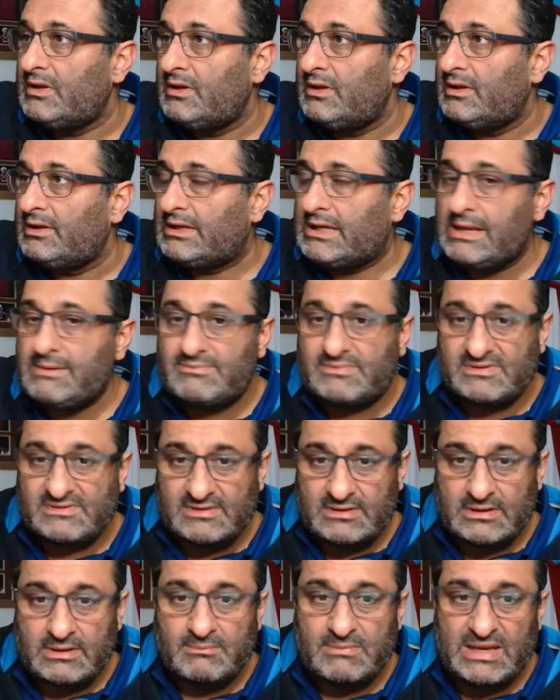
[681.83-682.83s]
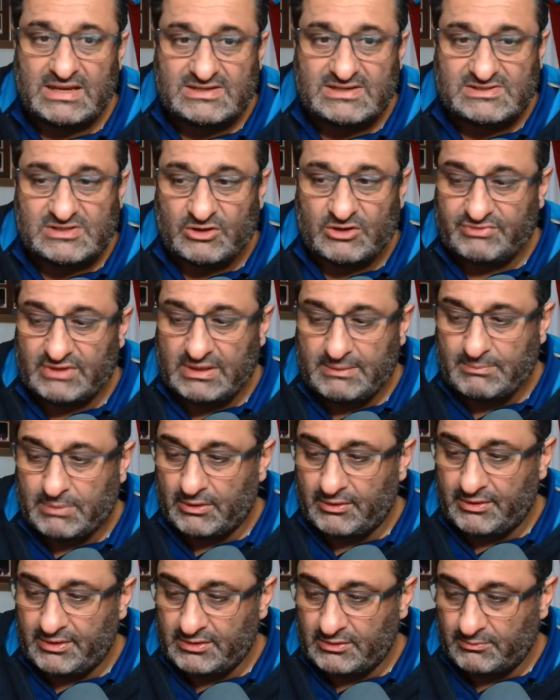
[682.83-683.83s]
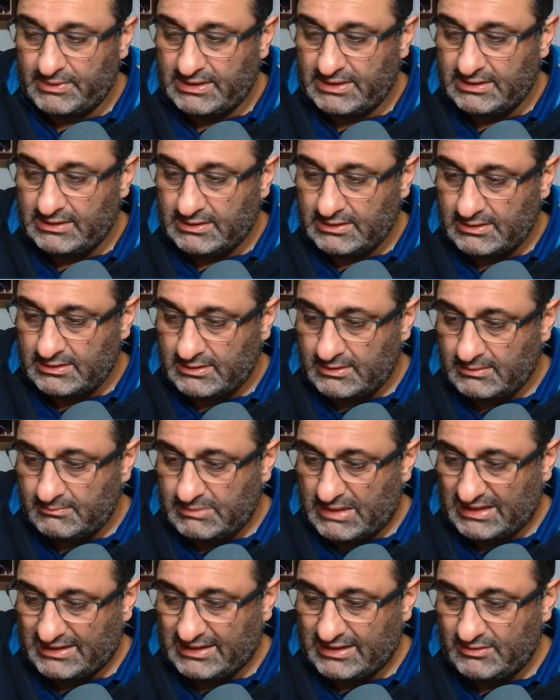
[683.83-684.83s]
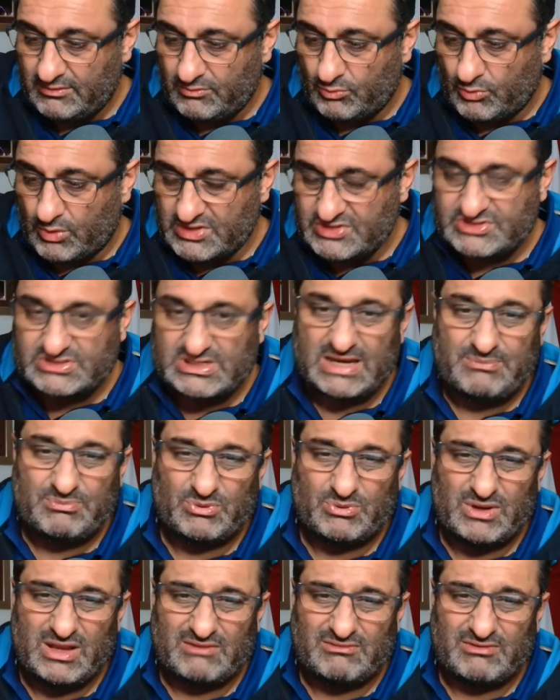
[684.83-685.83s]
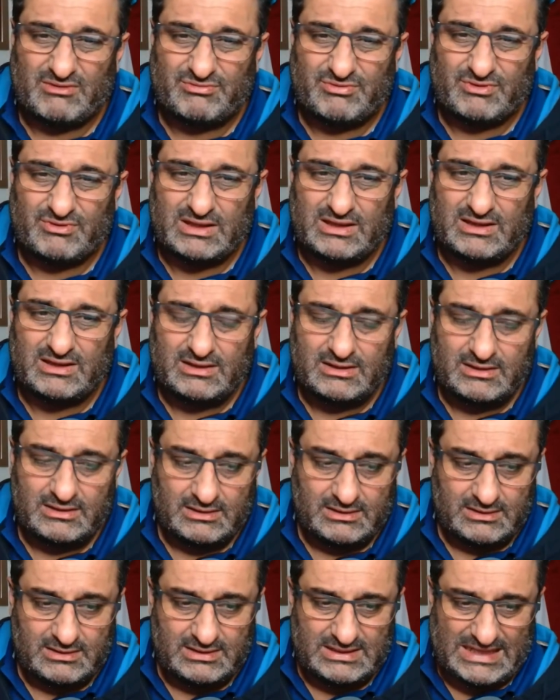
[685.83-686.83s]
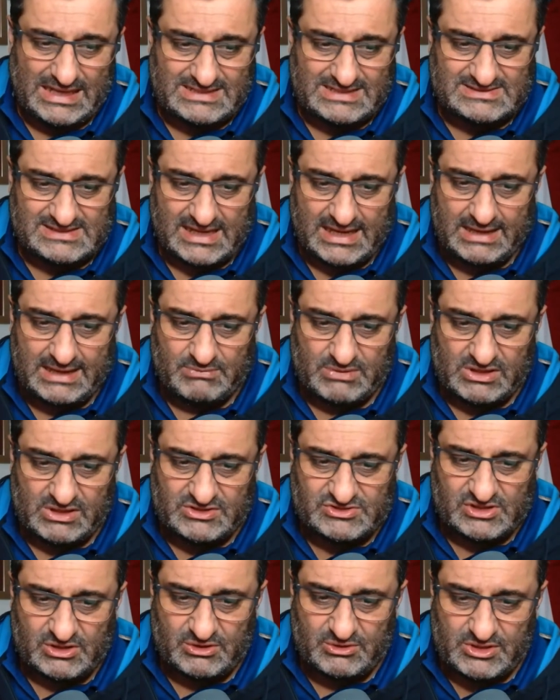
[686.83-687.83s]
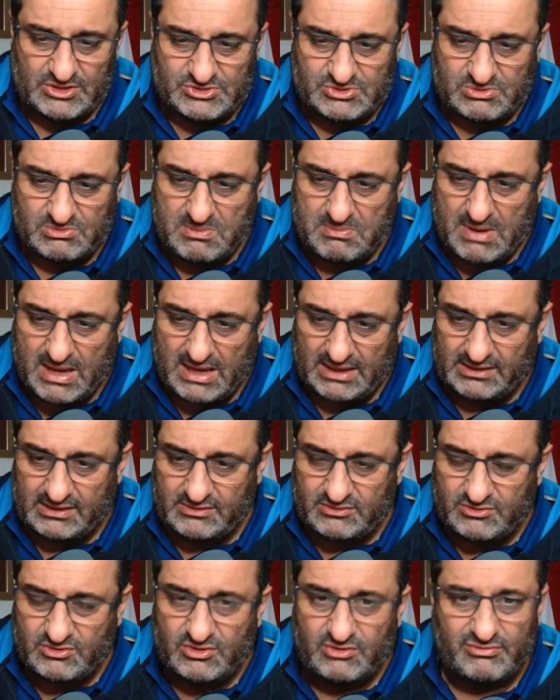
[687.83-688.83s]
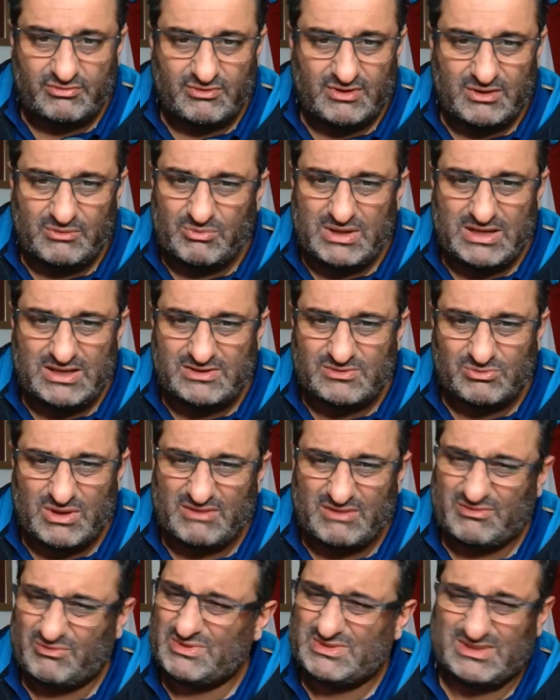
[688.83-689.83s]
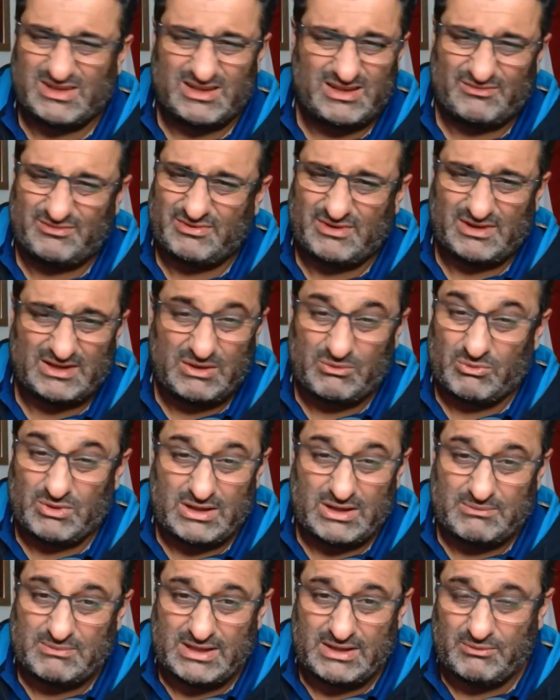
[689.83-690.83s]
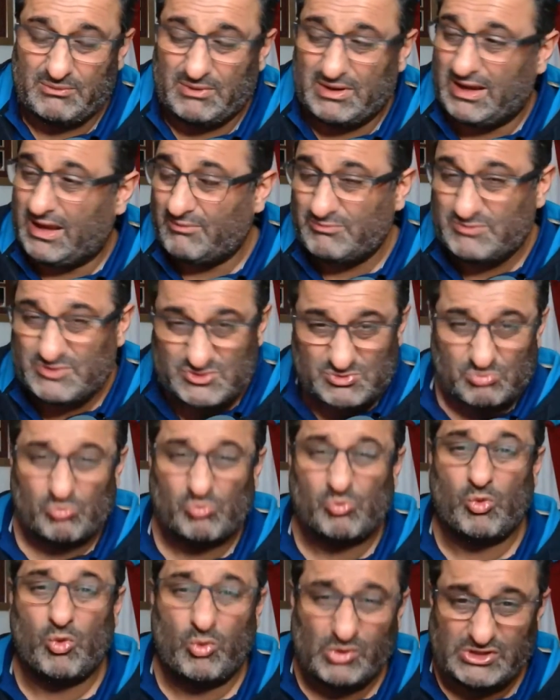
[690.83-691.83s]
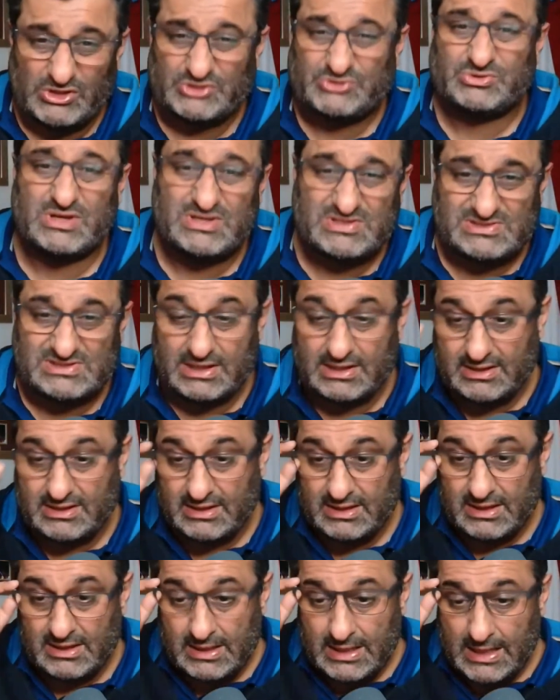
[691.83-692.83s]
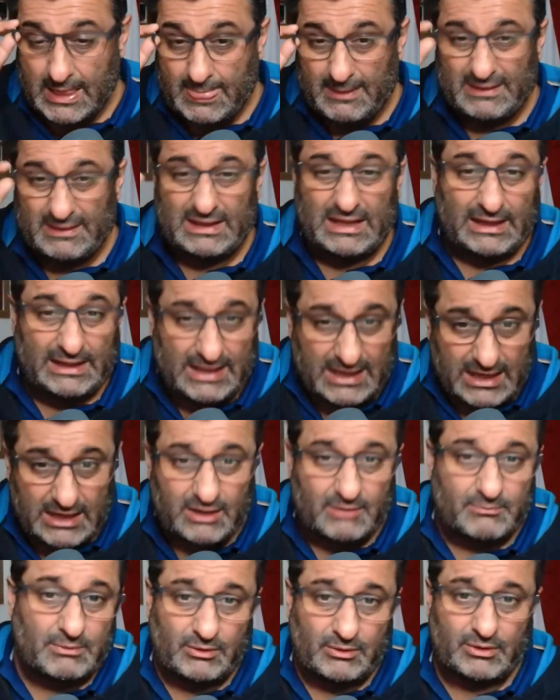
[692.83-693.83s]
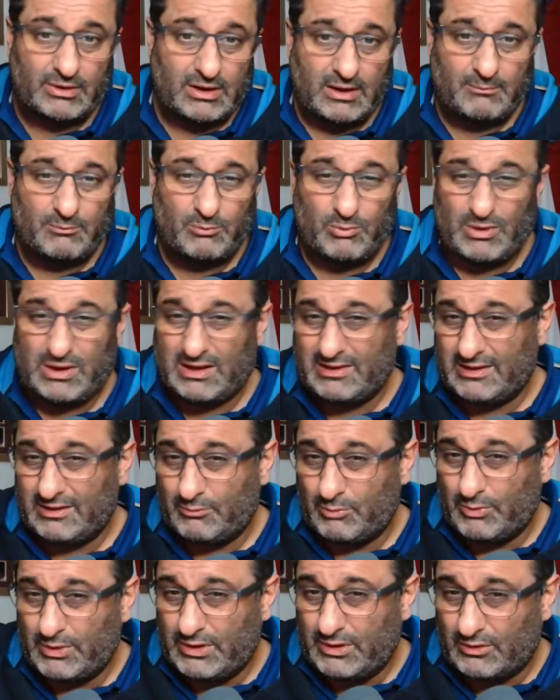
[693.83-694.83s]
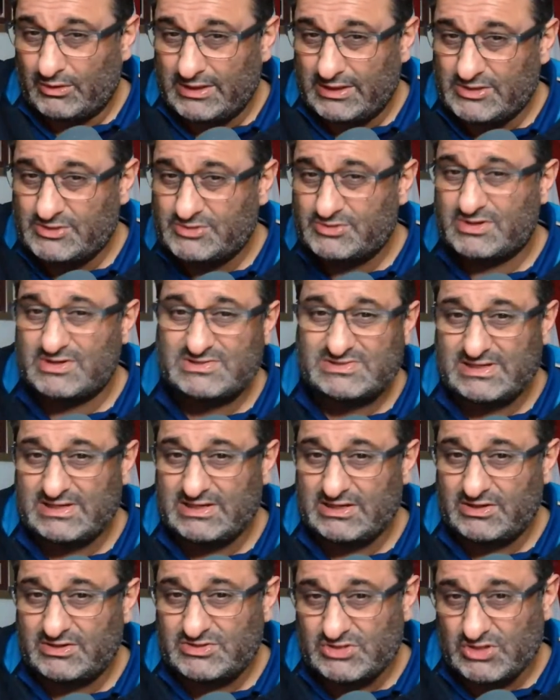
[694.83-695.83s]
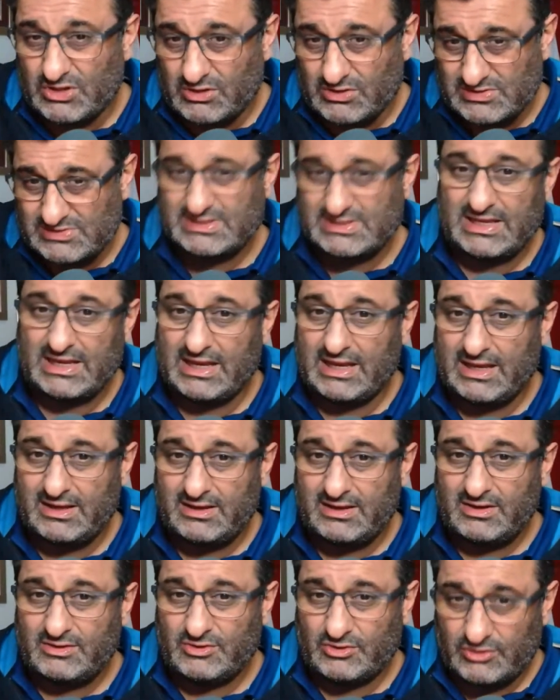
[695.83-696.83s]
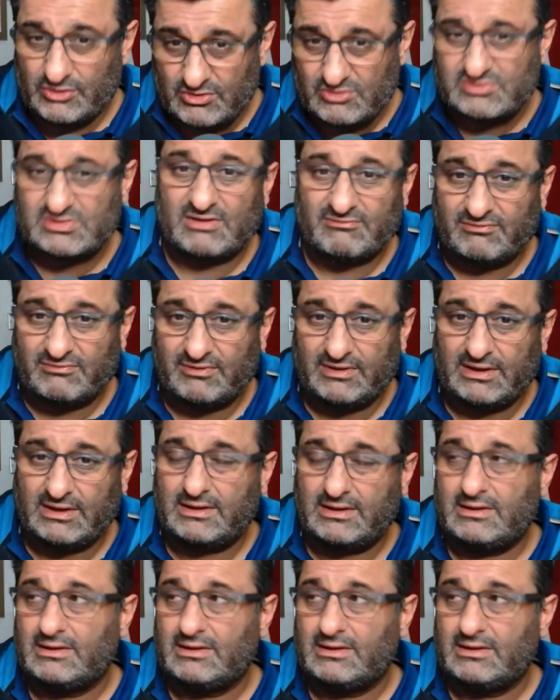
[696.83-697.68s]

Keeps us in the mix. Hopefully Bowen will be back in one shape or another for the next game, and Antonio should be back in 2-3 weeks, whatever, which I don't fucking want him anyway. I'm just more interested in that Carabao Cup, where I think we got an interesting chance there to do something.